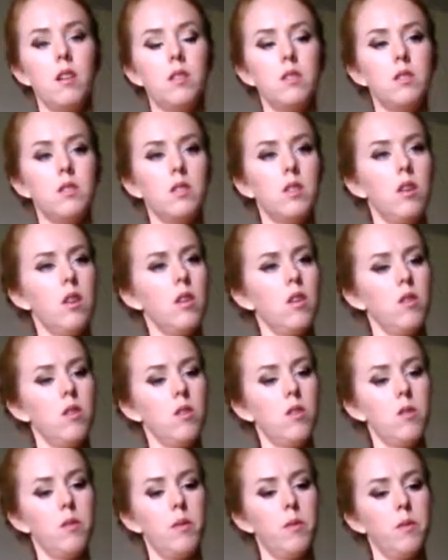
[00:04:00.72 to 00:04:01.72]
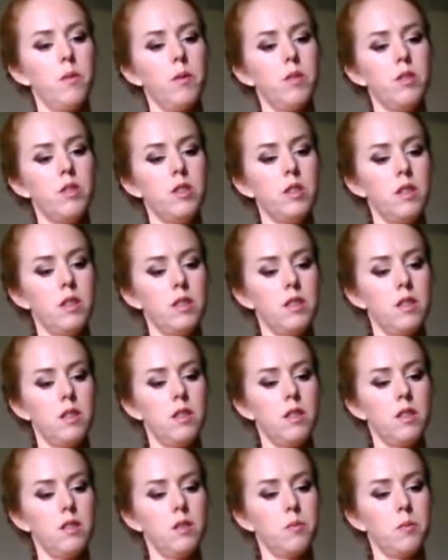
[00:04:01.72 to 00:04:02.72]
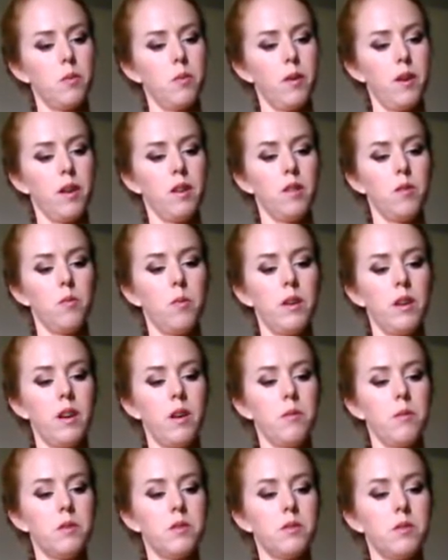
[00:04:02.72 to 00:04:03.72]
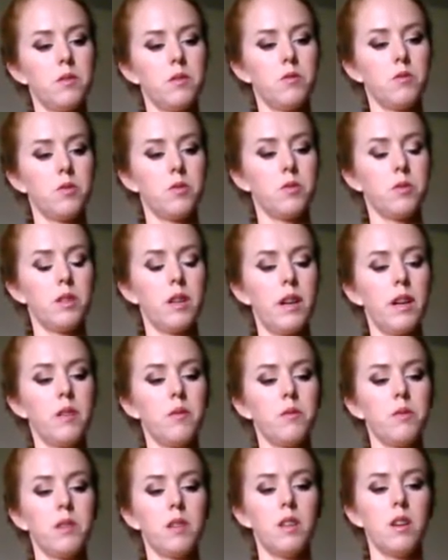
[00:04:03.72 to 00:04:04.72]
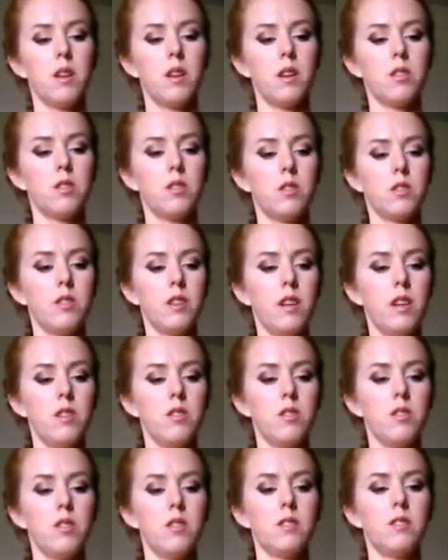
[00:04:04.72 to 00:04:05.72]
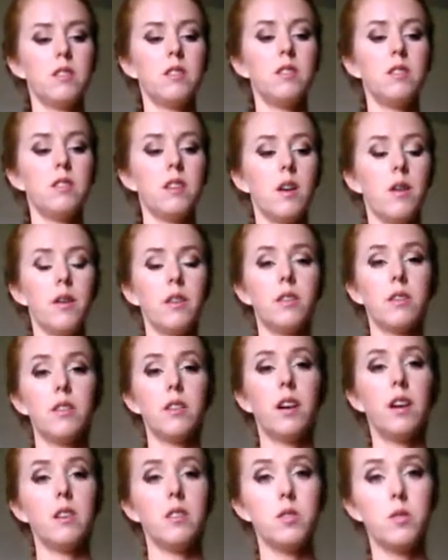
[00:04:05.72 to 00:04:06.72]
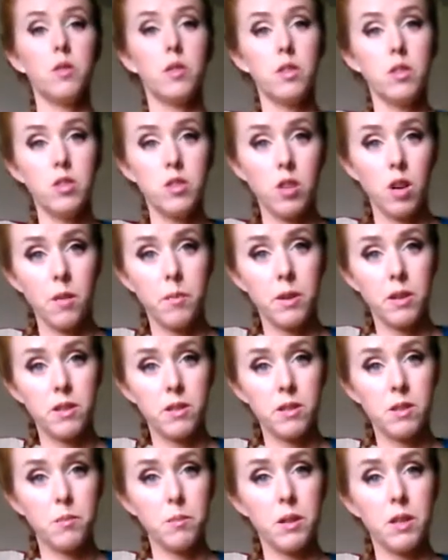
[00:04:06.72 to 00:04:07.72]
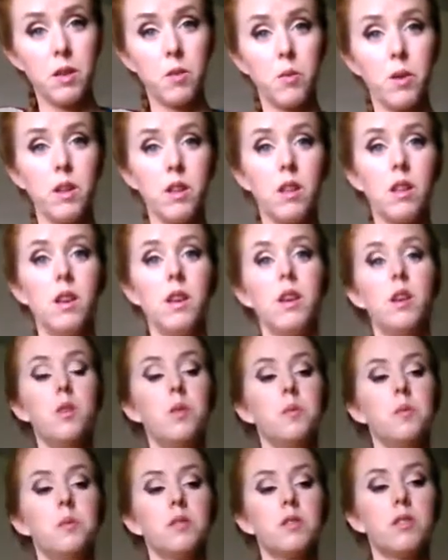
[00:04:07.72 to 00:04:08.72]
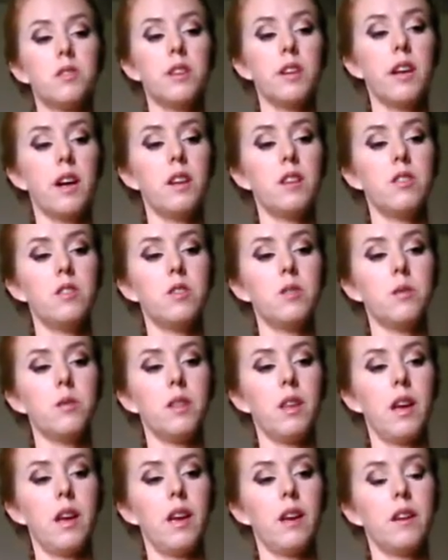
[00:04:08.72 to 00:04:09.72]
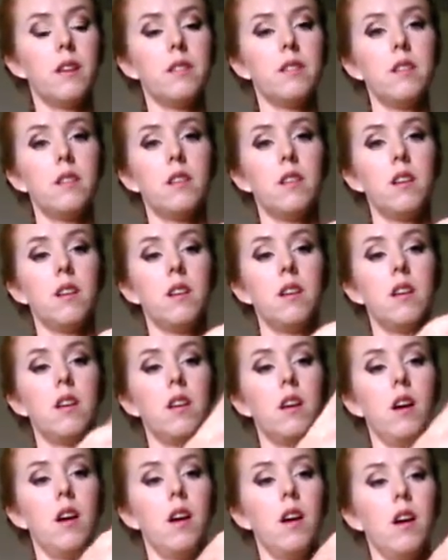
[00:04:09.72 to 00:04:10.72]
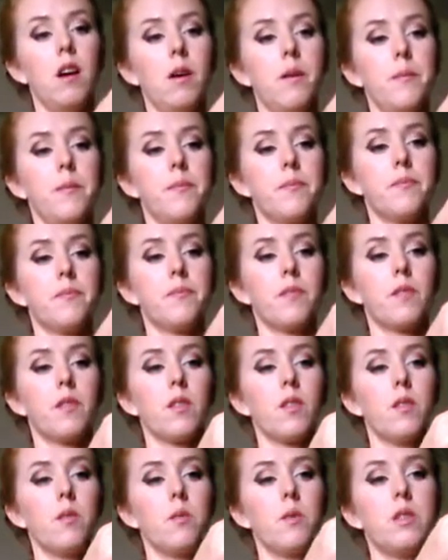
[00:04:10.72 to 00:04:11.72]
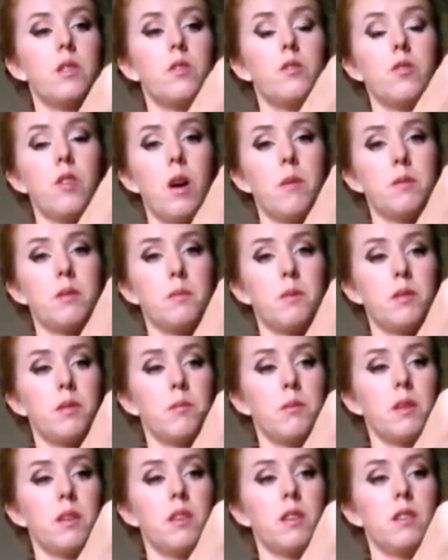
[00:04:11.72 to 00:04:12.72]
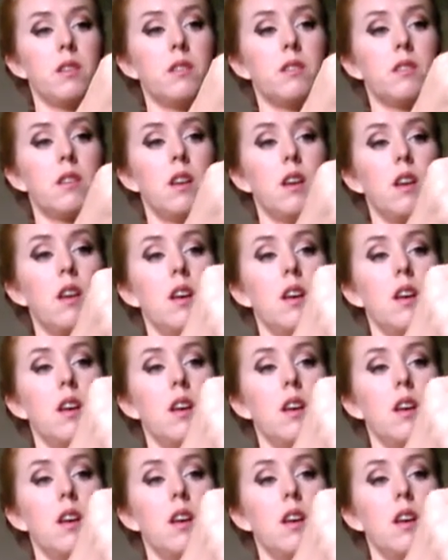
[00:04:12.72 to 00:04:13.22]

So once you get to this point, when I was trying really hard to learn how to do this, this is how I learned how to do a good job on a spinning wheel, was learning how to do it with a hand, um, with a drop spindle, because